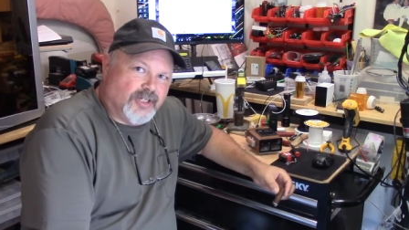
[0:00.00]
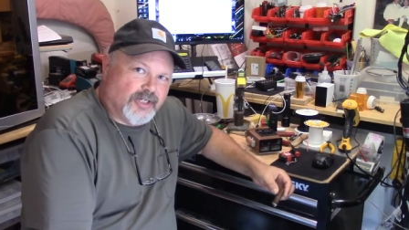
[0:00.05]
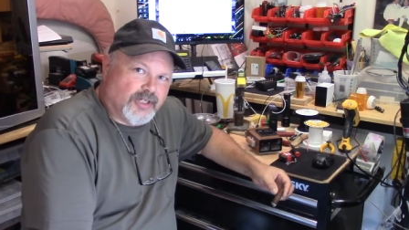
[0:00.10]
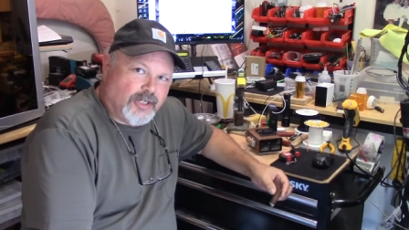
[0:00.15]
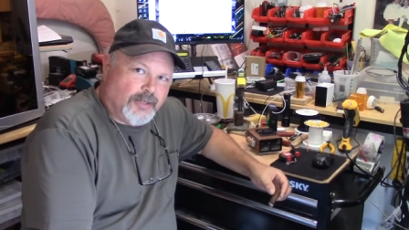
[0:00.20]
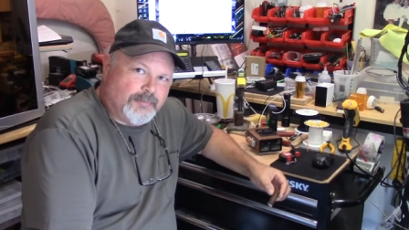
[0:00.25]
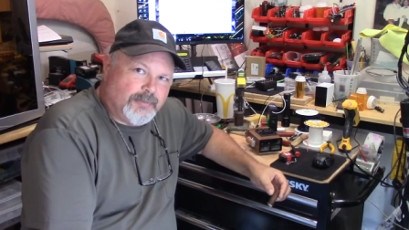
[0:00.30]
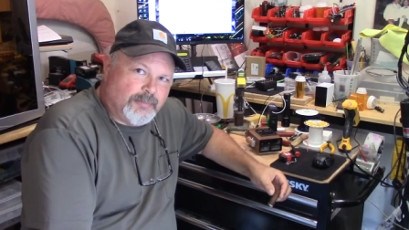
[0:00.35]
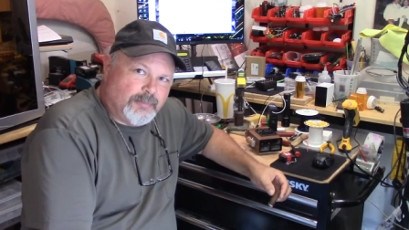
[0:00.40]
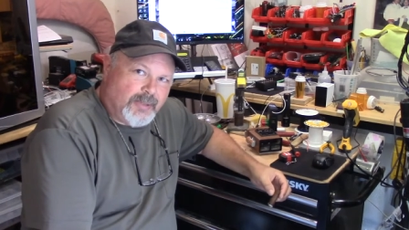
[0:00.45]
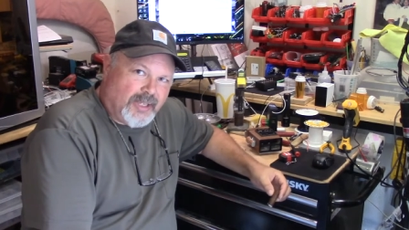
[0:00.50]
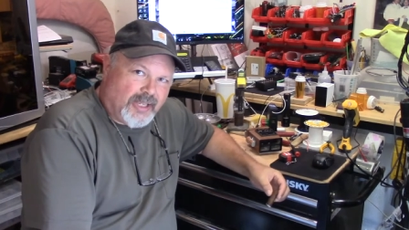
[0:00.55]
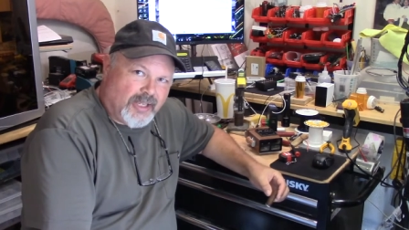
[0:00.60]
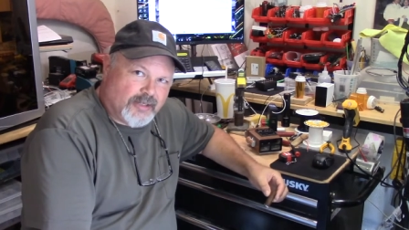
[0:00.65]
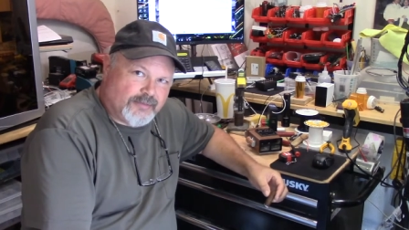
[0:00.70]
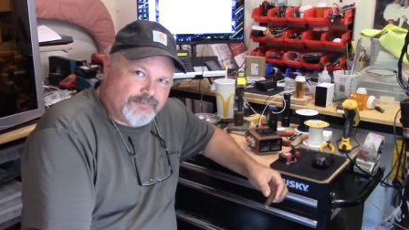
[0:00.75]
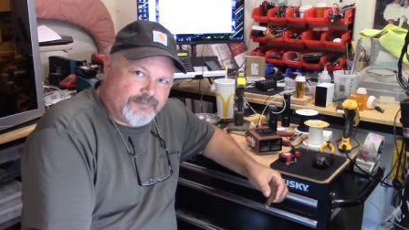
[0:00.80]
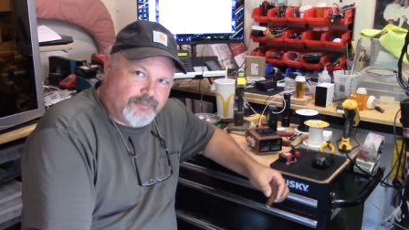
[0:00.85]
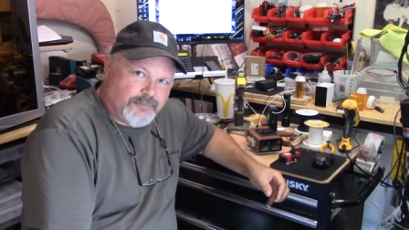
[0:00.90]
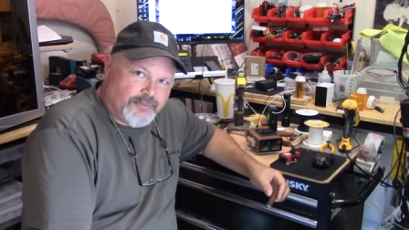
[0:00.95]
coming
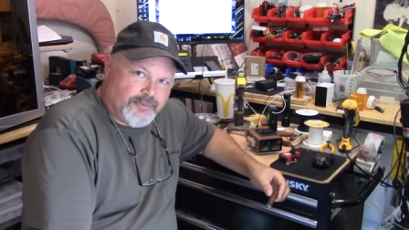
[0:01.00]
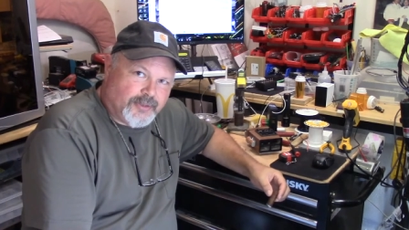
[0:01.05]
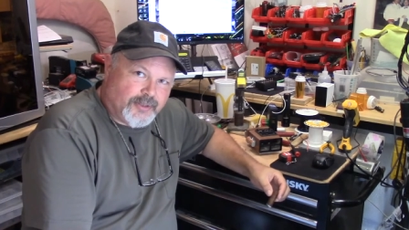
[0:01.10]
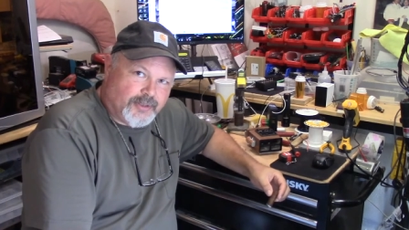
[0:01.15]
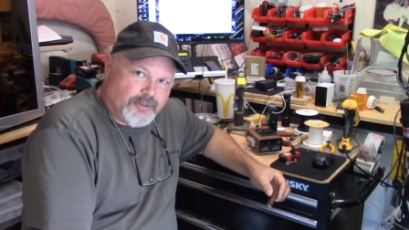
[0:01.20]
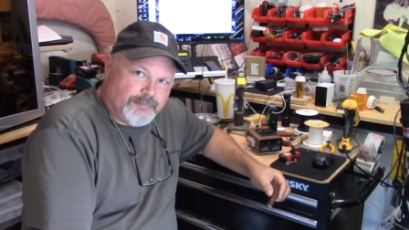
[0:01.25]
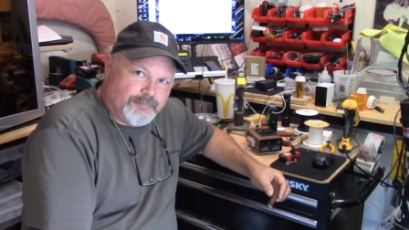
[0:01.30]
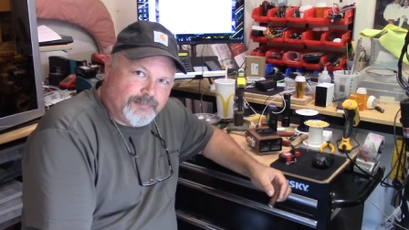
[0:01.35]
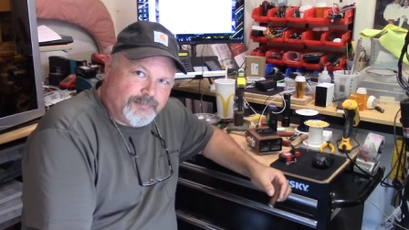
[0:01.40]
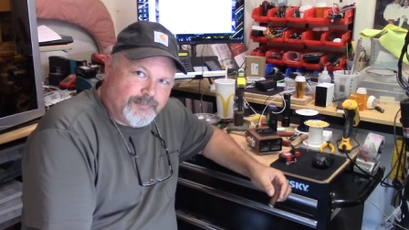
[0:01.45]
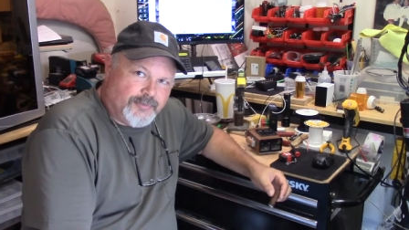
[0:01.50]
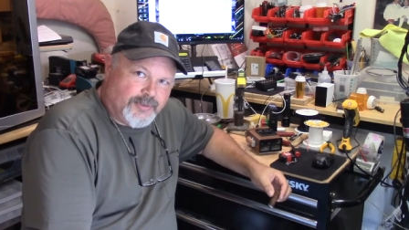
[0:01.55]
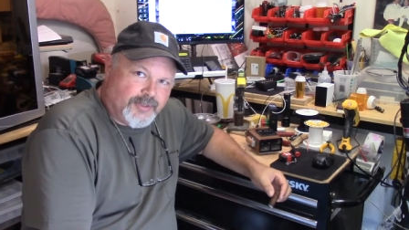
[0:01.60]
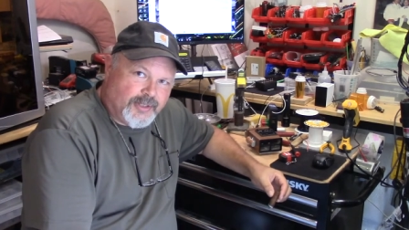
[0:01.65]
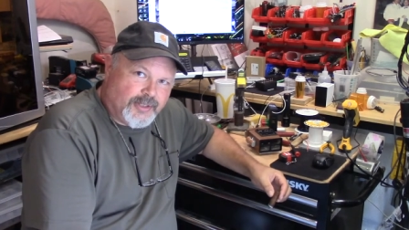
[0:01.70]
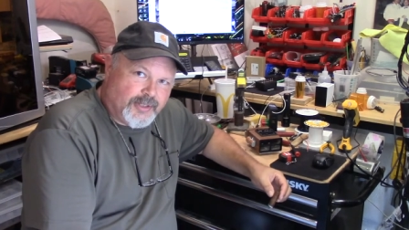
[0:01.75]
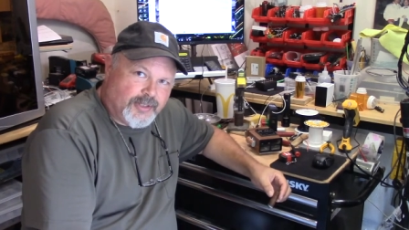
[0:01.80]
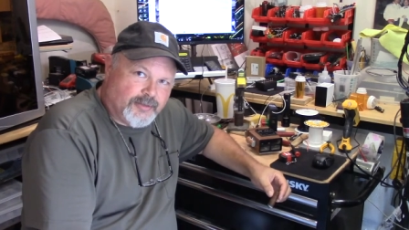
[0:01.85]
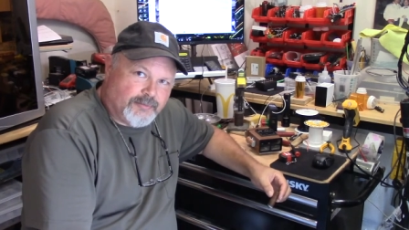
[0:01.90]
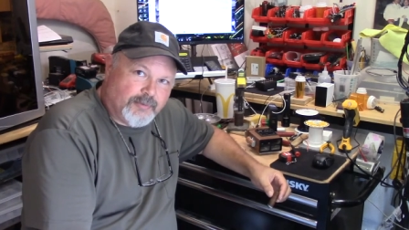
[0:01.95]
back for the
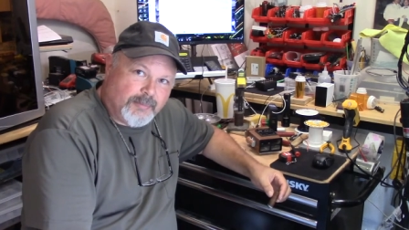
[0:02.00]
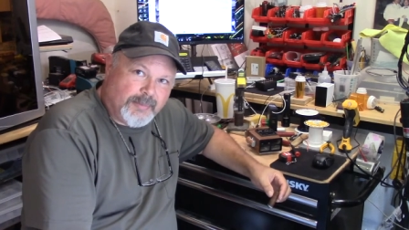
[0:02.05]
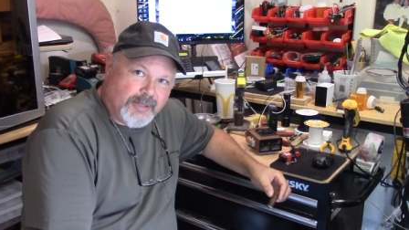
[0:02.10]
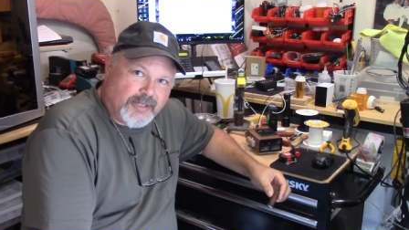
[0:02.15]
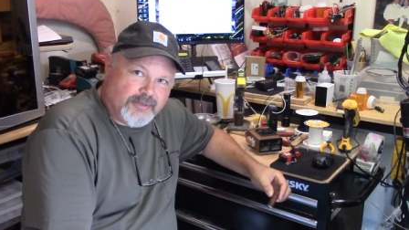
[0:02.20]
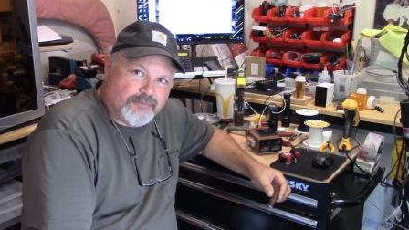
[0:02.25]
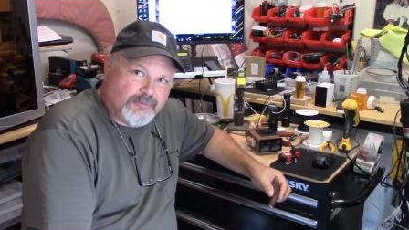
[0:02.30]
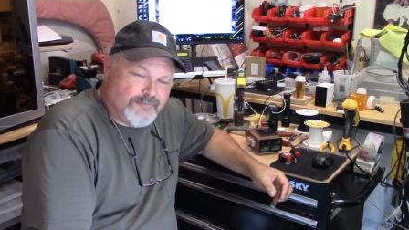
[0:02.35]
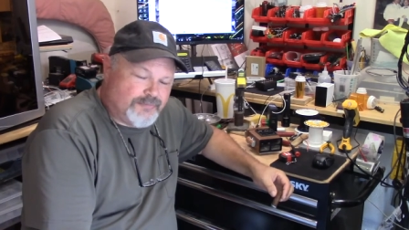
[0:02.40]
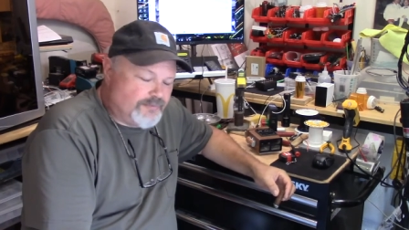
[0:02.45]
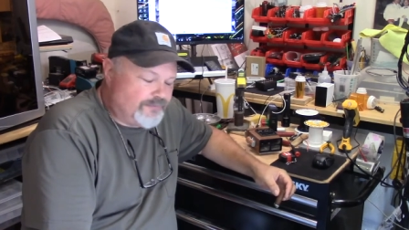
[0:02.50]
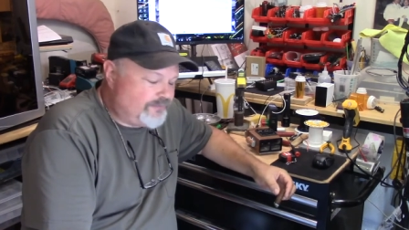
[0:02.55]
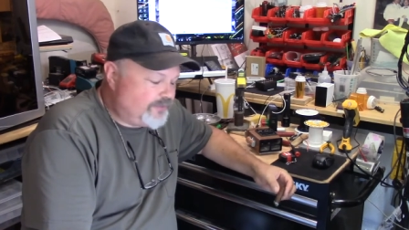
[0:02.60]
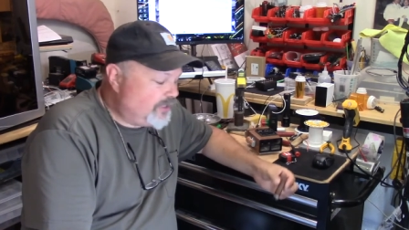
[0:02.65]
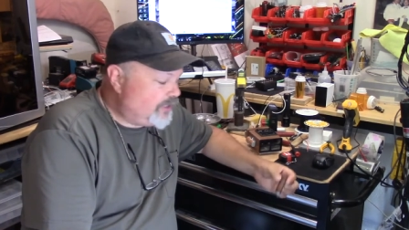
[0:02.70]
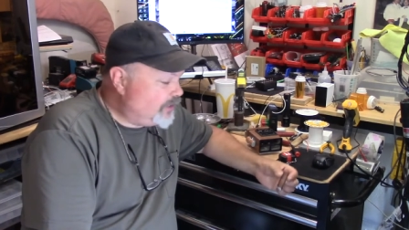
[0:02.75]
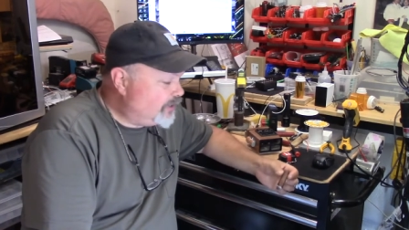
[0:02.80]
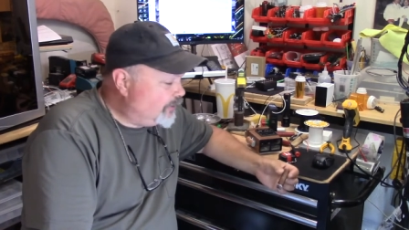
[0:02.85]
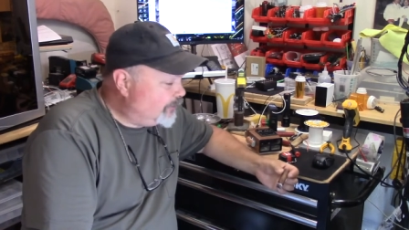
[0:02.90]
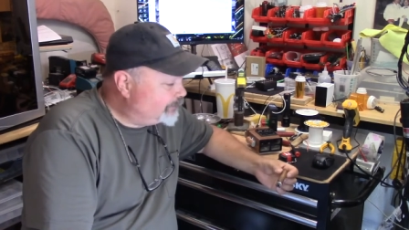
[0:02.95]
remainder of the
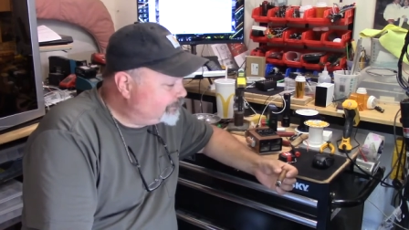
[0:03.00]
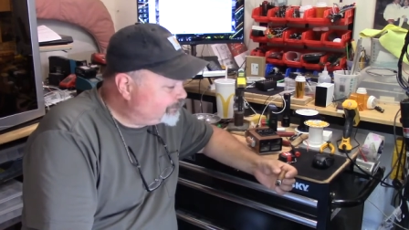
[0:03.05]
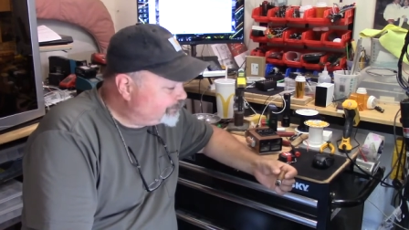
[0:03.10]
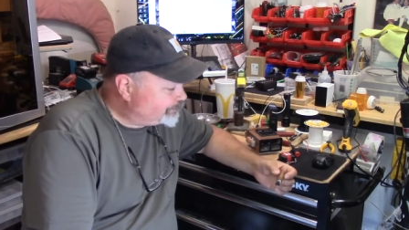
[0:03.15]
video.